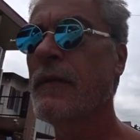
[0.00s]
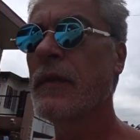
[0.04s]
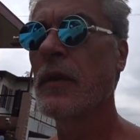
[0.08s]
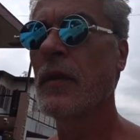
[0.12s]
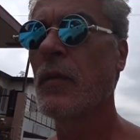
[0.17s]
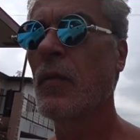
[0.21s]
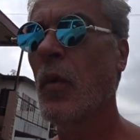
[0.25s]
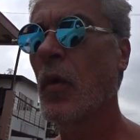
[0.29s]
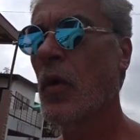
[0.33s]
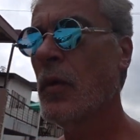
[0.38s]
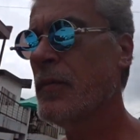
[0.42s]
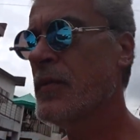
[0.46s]
you a
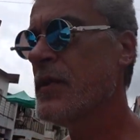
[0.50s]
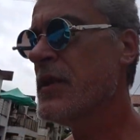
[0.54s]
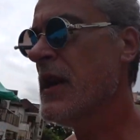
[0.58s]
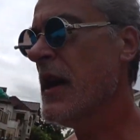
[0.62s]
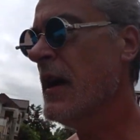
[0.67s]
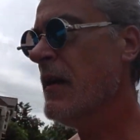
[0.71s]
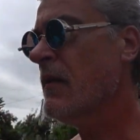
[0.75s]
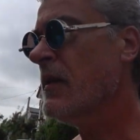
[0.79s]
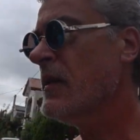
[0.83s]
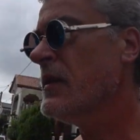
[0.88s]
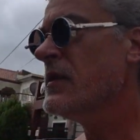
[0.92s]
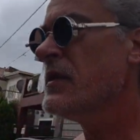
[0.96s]
warm
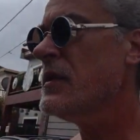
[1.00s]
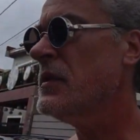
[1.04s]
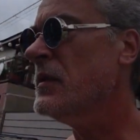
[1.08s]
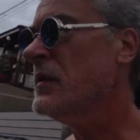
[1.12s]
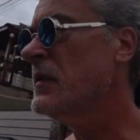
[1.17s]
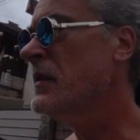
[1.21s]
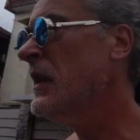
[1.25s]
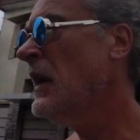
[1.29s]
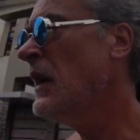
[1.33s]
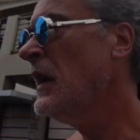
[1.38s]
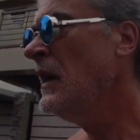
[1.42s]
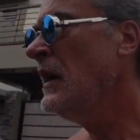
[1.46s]
shower. So
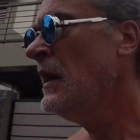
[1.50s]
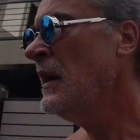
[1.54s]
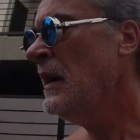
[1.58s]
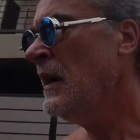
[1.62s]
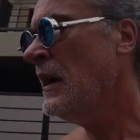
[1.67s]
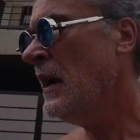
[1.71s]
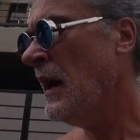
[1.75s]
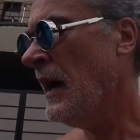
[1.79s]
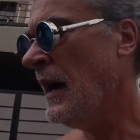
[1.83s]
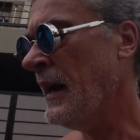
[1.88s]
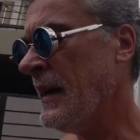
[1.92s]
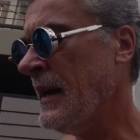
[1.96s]

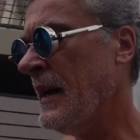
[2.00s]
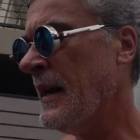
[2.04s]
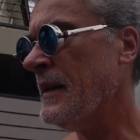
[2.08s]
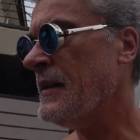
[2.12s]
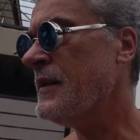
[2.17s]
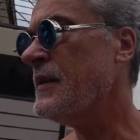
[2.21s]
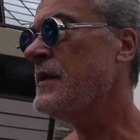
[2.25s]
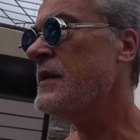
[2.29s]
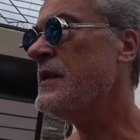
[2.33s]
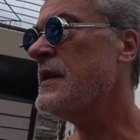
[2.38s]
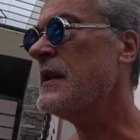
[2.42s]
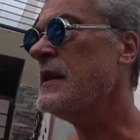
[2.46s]
I got
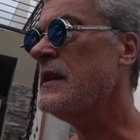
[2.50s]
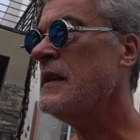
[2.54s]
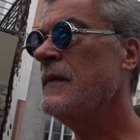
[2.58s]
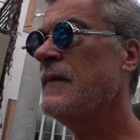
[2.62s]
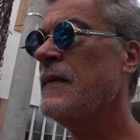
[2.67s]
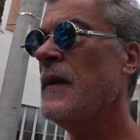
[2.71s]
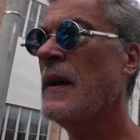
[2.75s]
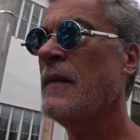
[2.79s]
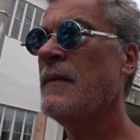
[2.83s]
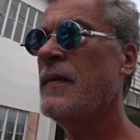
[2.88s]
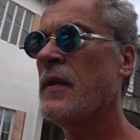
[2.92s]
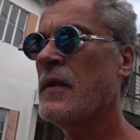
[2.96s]

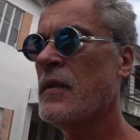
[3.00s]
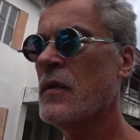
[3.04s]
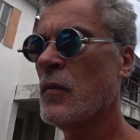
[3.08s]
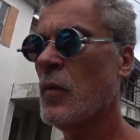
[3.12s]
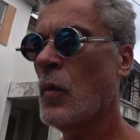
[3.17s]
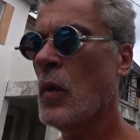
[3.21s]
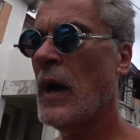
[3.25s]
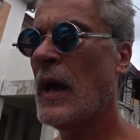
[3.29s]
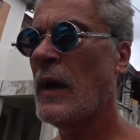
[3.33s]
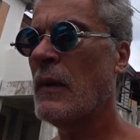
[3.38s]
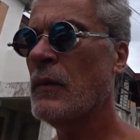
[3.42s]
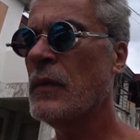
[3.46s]
6,500
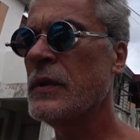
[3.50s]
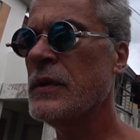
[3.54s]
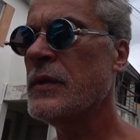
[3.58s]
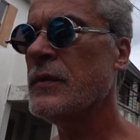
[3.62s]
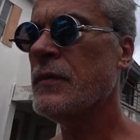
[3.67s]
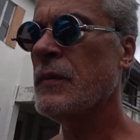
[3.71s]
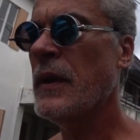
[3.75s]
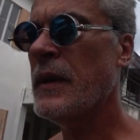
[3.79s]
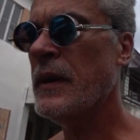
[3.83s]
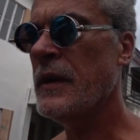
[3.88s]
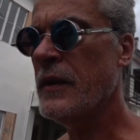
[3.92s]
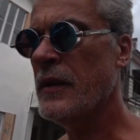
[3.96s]
watt ones
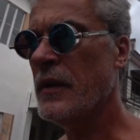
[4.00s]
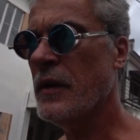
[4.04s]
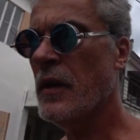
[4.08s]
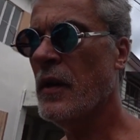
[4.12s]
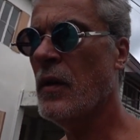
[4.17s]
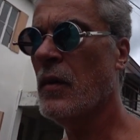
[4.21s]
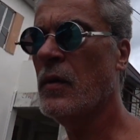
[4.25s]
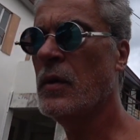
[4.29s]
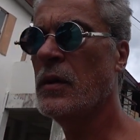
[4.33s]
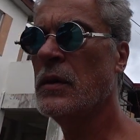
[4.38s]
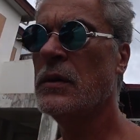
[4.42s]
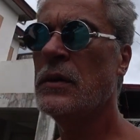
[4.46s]
ready to
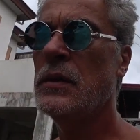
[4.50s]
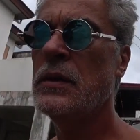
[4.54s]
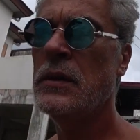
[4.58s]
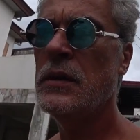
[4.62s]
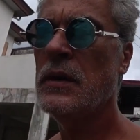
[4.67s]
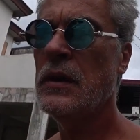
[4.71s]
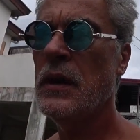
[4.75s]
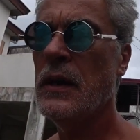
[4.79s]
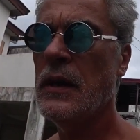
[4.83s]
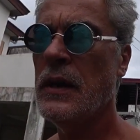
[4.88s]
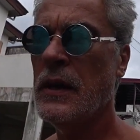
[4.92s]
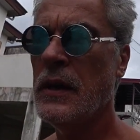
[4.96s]
go,
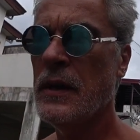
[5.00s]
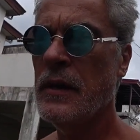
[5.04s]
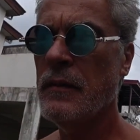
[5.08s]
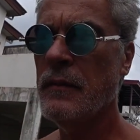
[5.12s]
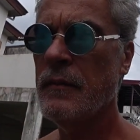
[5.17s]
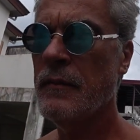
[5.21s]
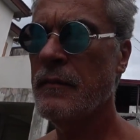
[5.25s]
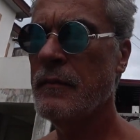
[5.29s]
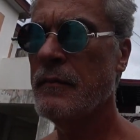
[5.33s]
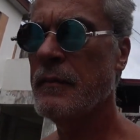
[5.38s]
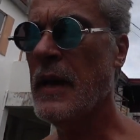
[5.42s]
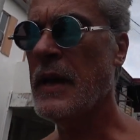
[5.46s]

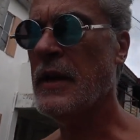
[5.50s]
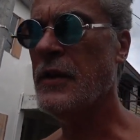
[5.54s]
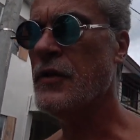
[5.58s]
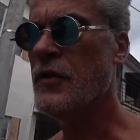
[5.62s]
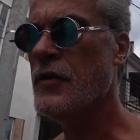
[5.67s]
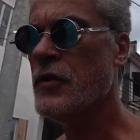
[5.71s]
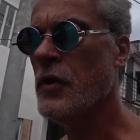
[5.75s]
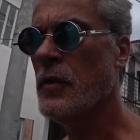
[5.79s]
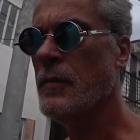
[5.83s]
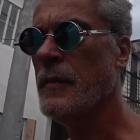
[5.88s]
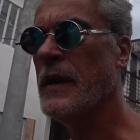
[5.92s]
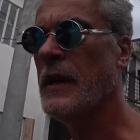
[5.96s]
made in
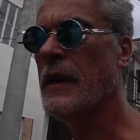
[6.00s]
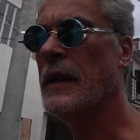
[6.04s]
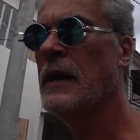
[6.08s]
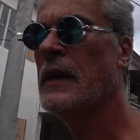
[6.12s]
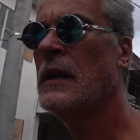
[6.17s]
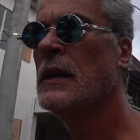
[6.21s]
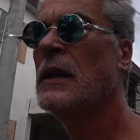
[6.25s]
Germany.